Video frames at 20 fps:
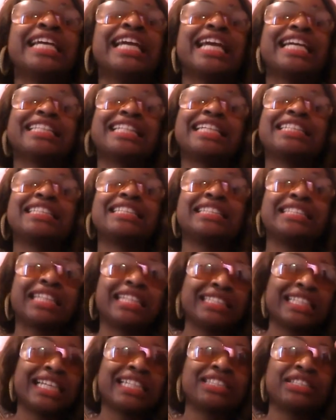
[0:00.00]
And that's
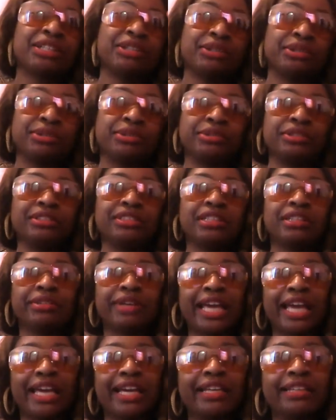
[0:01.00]
done. That's old,
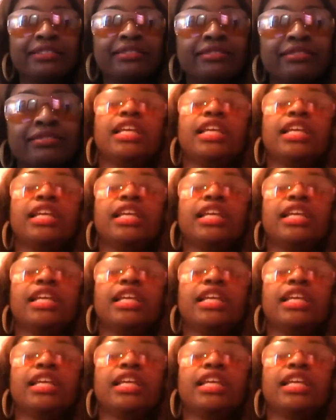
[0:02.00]
okay?